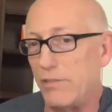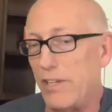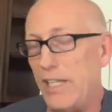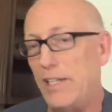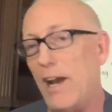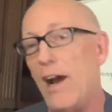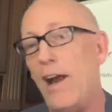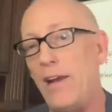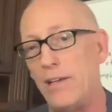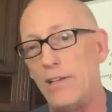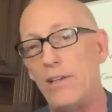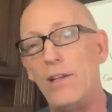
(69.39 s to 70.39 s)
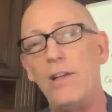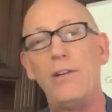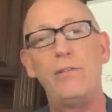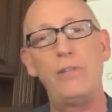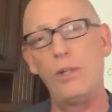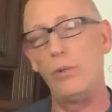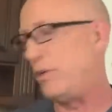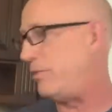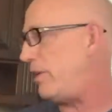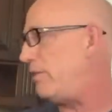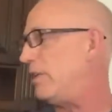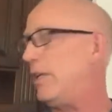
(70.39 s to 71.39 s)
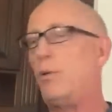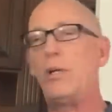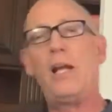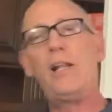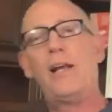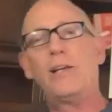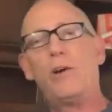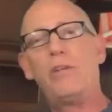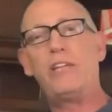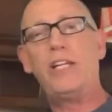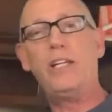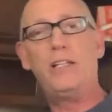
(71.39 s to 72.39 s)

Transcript: of any kind. Fill it with your favorite liquid. I like coffee.